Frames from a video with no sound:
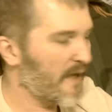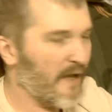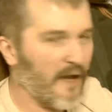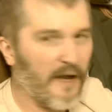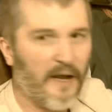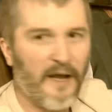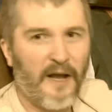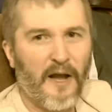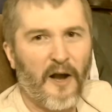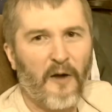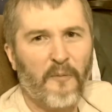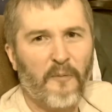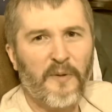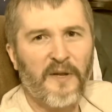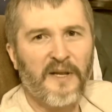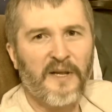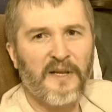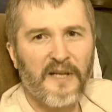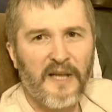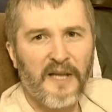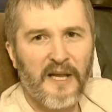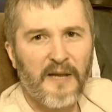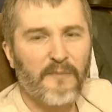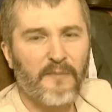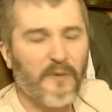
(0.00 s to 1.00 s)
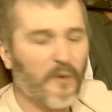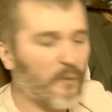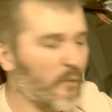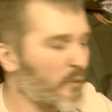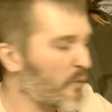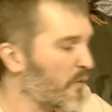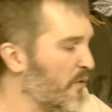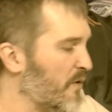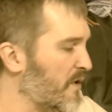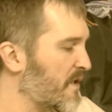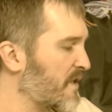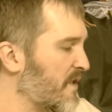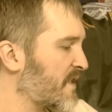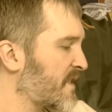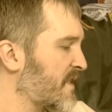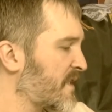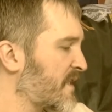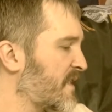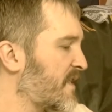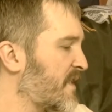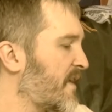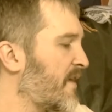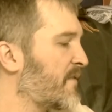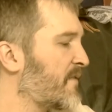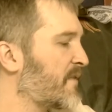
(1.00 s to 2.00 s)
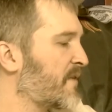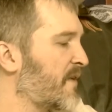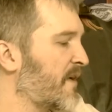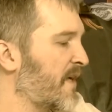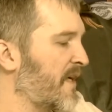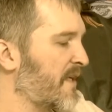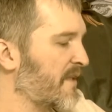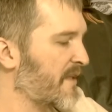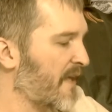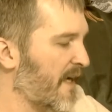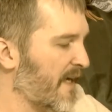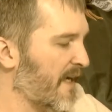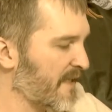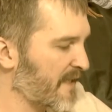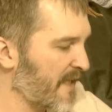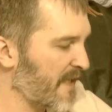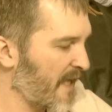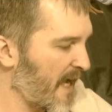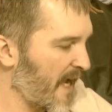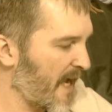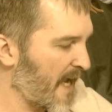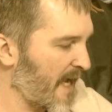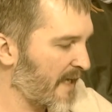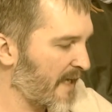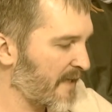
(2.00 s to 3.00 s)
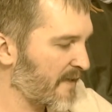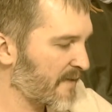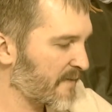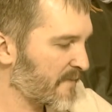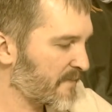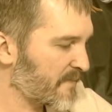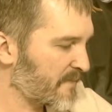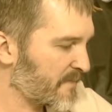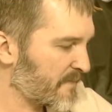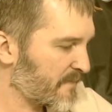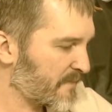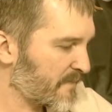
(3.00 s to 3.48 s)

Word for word: uh, helping keep the wards and stuff clean like that.